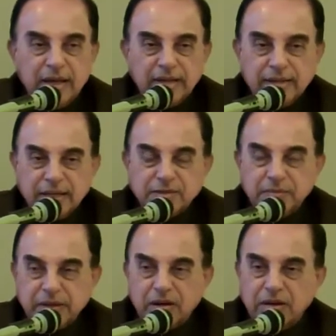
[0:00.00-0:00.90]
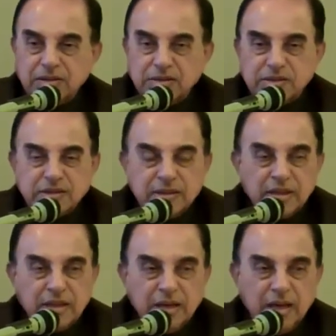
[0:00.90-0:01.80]
And that's because
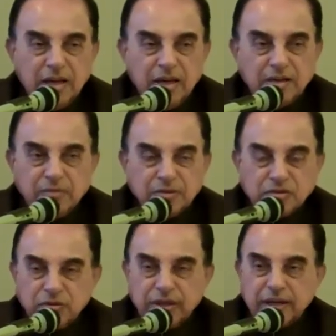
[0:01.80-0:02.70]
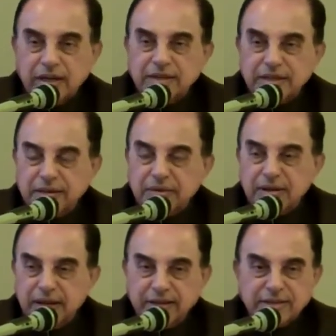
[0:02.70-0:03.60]
Sonia Gandhi never
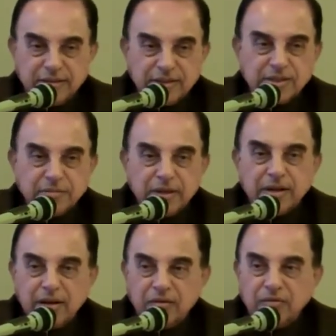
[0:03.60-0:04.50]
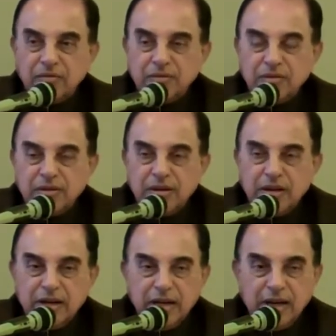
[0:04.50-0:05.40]
liked Narasimha Rao,
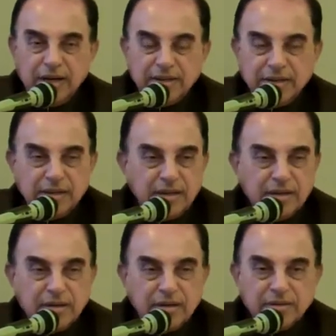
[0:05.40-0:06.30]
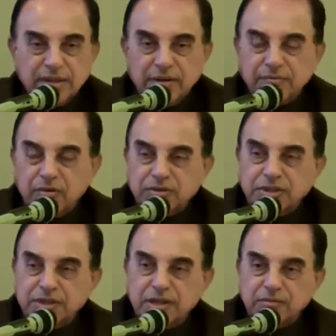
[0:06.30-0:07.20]
and therefore
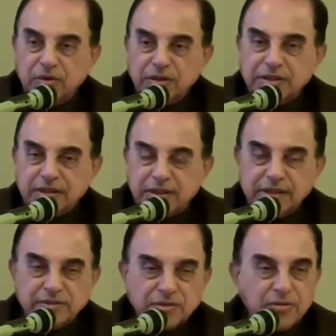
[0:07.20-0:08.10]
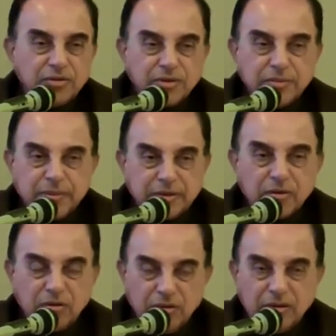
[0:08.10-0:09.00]
she didn't want the credit to go to him at
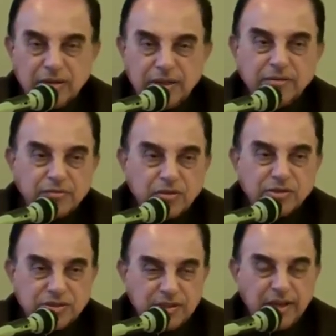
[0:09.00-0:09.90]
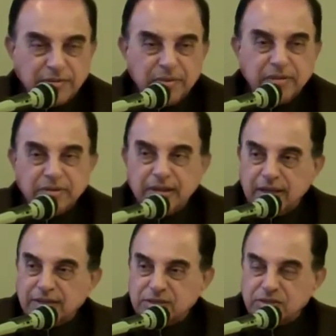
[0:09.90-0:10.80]
all. And of course she liked me even
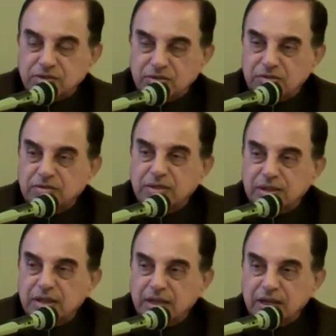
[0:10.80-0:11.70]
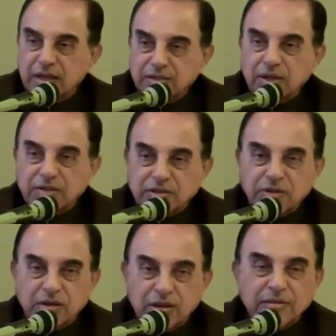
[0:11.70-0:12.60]
less, so not
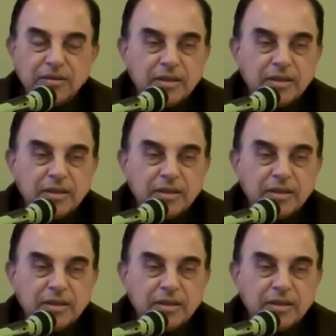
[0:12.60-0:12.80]
at all.